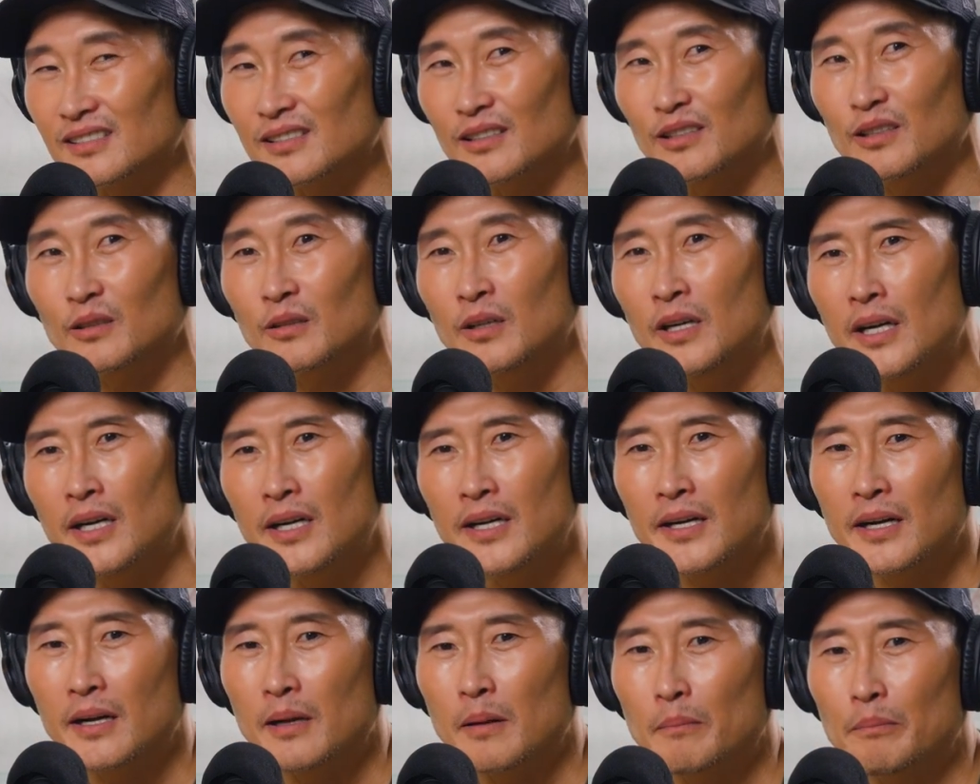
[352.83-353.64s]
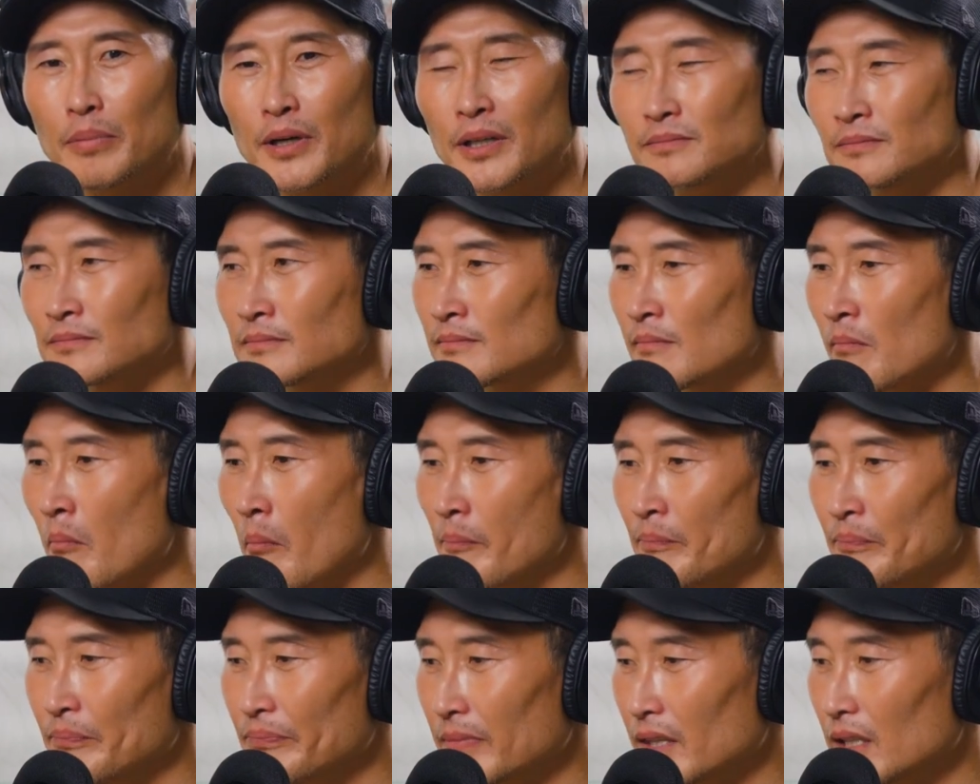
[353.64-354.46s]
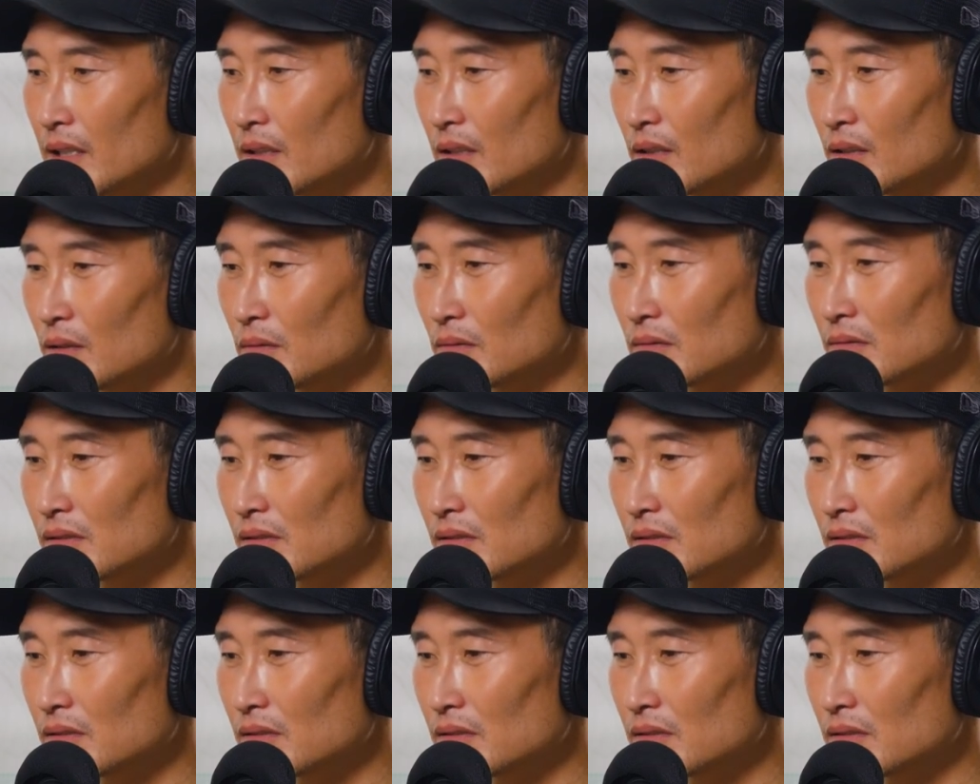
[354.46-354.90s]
So, but you know,